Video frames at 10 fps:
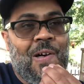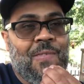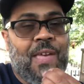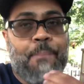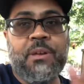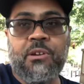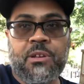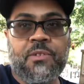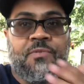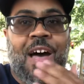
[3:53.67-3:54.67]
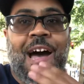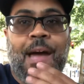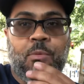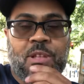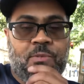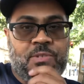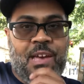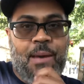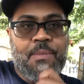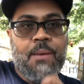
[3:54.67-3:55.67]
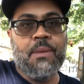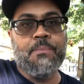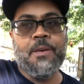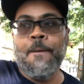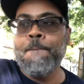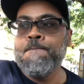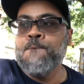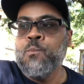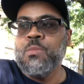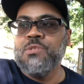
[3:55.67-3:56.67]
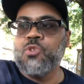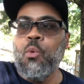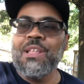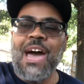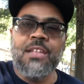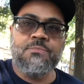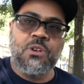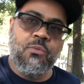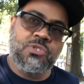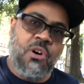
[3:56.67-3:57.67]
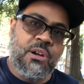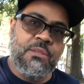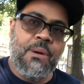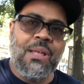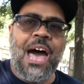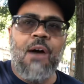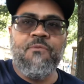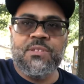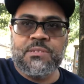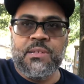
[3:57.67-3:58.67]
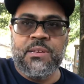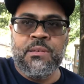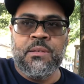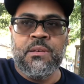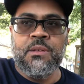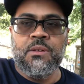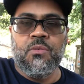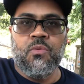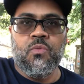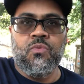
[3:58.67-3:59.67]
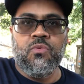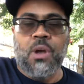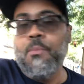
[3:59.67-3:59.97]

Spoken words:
that period of time, whatever time that may be. So what items are we talking about? Obviously, number